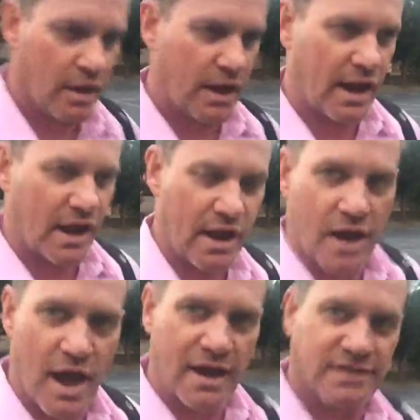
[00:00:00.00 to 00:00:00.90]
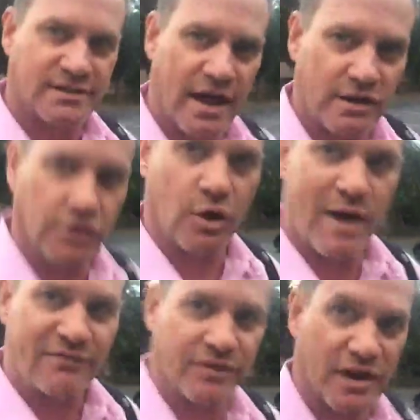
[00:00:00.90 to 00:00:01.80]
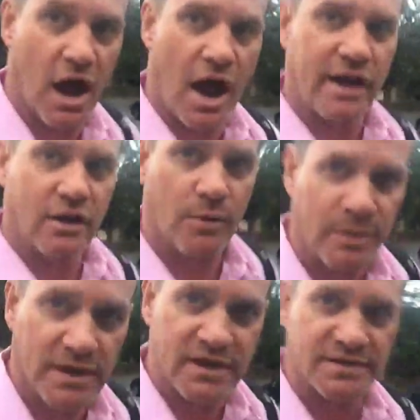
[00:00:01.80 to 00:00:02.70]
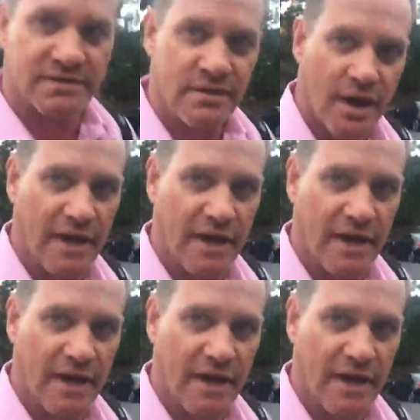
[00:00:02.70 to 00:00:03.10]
and I decided to go after the audio because